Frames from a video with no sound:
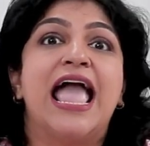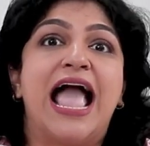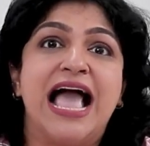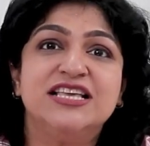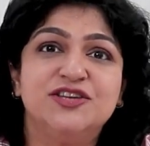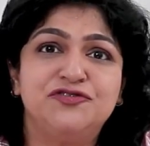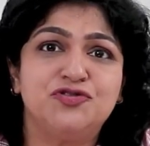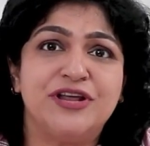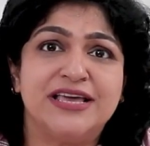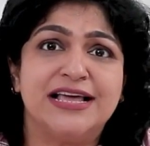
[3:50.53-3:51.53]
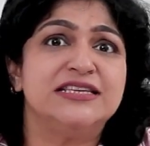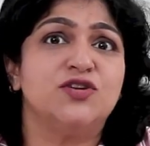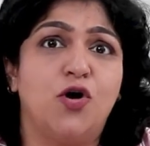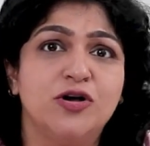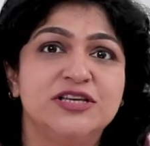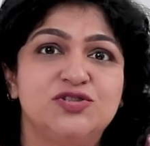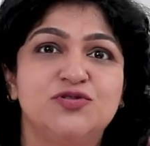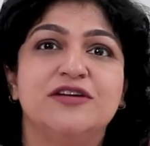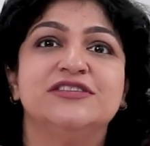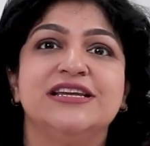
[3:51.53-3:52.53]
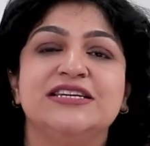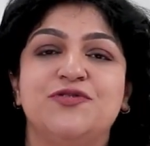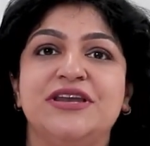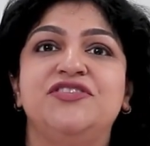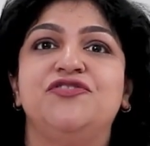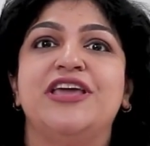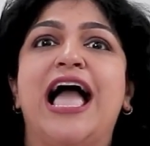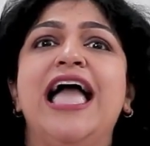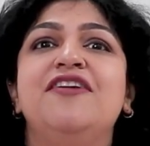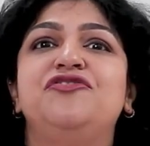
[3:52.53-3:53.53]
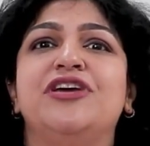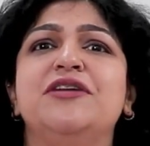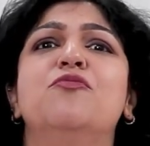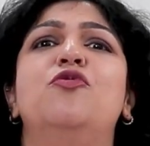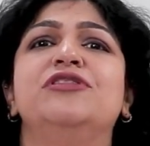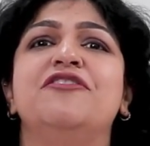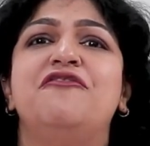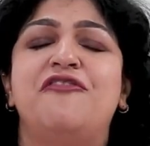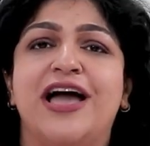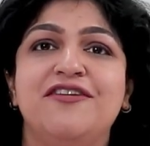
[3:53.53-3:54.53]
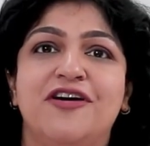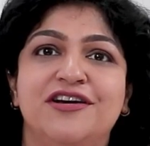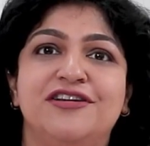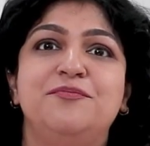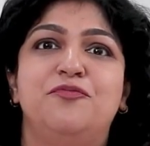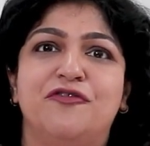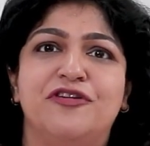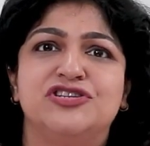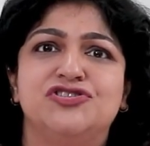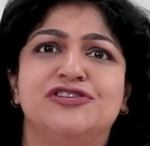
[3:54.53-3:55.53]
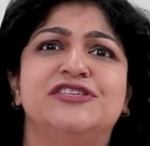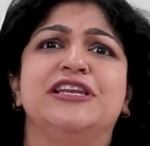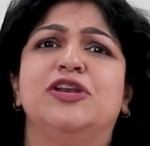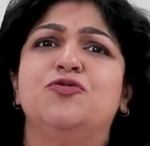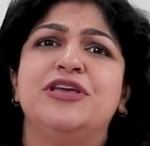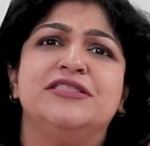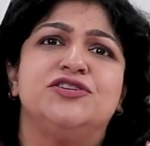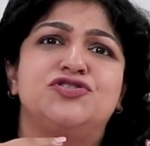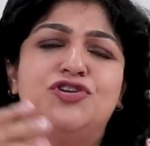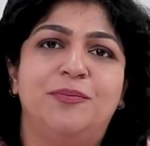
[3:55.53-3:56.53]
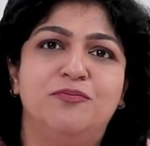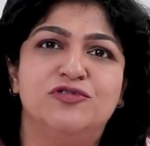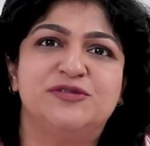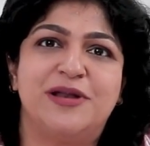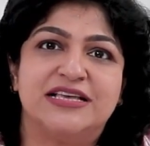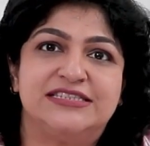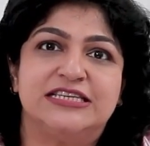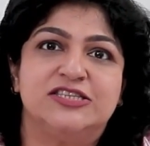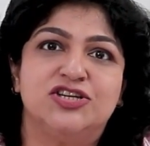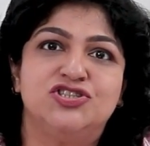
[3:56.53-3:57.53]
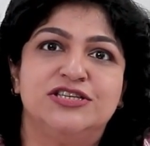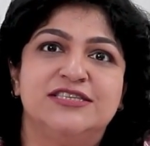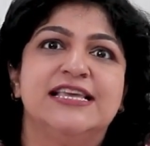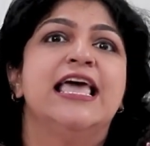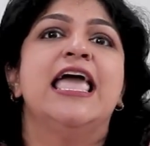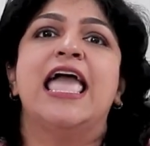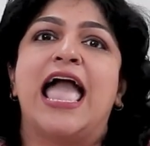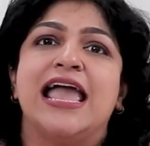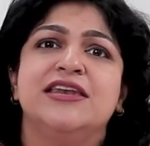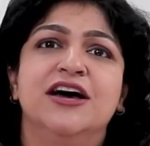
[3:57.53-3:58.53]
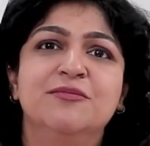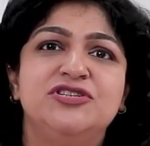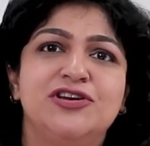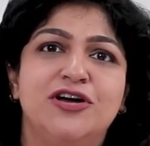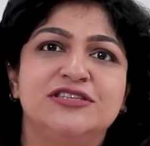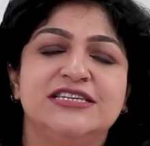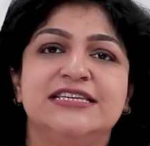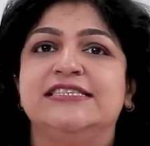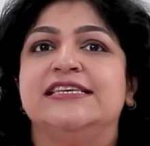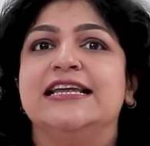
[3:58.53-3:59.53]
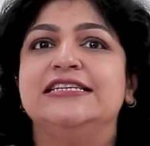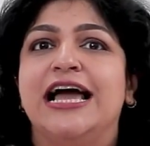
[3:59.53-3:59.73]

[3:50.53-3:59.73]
As of today, that is August 2023, I have trained more than 500 professionals, including the topmost plastic surgeons and dermatologists and